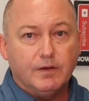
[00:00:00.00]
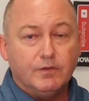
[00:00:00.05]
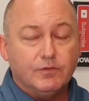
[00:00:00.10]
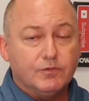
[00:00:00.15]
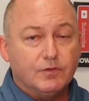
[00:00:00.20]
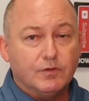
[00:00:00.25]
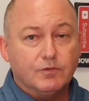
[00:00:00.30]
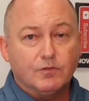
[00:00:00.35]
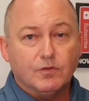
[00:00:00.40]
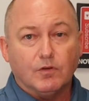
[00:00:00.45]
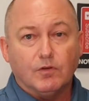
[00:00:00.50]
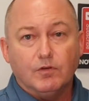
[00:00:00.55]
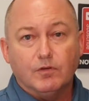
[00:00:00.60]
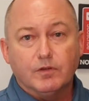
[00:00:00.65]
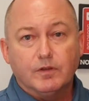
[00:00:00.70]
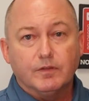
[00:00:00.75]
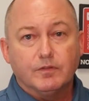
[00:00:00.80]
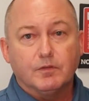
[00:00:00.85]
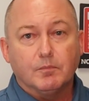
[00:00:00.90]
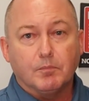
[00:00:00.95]
is just to
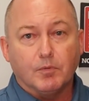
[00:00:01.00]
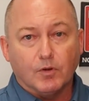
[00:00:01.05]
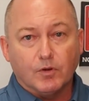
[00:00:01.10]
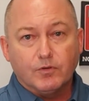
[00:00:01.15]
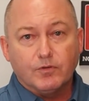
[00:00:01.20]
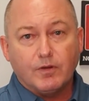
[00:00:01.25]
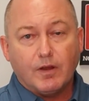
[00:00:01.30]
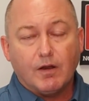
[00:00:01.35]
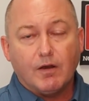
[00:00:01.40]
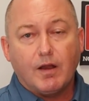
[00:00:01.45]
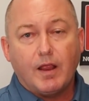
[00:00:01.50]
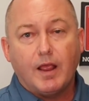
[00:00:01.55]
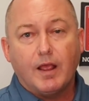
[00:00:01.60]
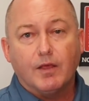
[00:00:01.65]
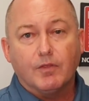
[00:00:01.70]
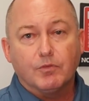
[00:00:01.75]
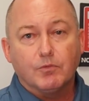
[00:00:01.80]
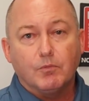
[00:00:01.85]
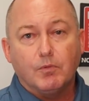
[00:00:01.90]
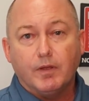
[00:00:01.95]
look at the Berkshire
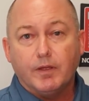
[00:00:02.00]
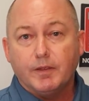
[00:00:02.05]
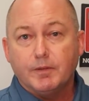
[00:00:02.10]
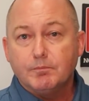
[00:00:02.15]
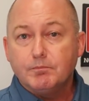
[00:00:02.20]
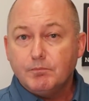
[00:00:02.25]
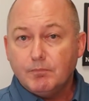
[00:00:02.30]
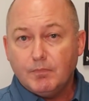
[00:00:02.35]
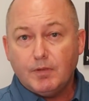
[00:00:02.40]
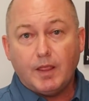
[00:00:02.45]
Hathaway